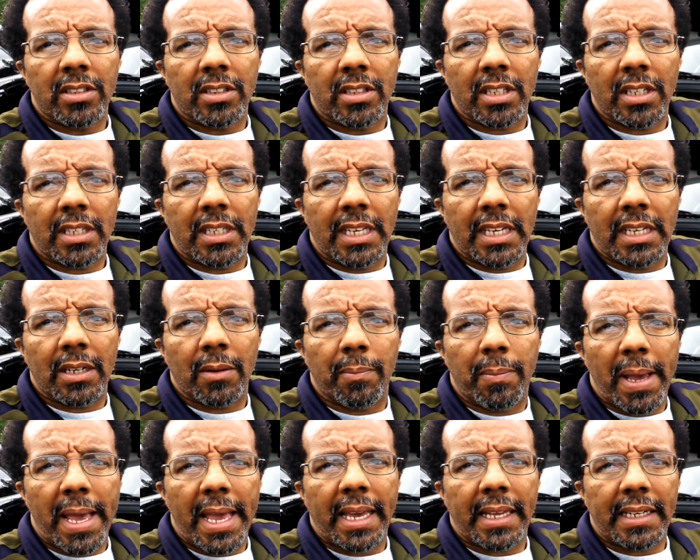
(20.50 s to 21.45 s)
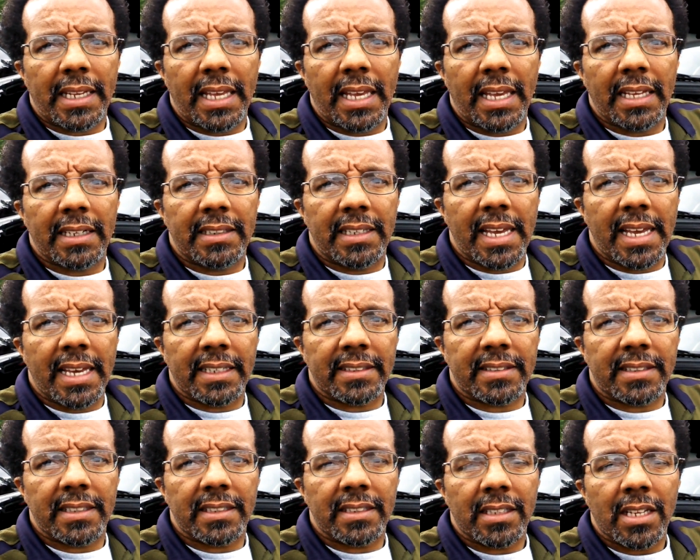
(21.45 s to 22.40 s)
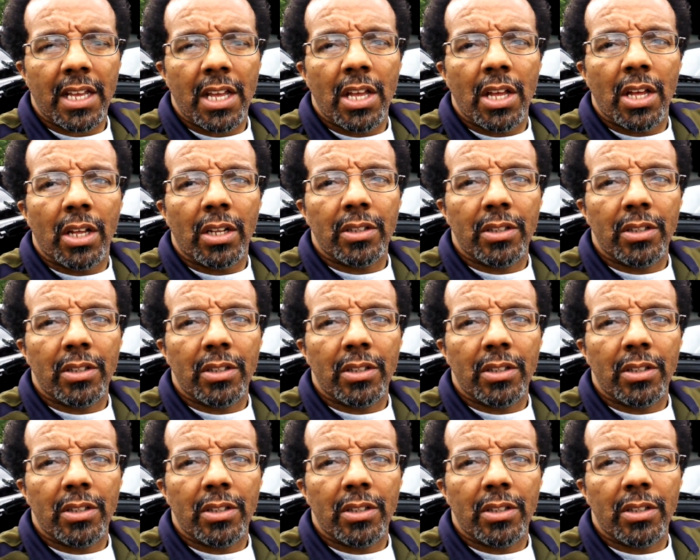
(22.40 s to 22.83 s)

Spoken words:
to get a bad head gasket.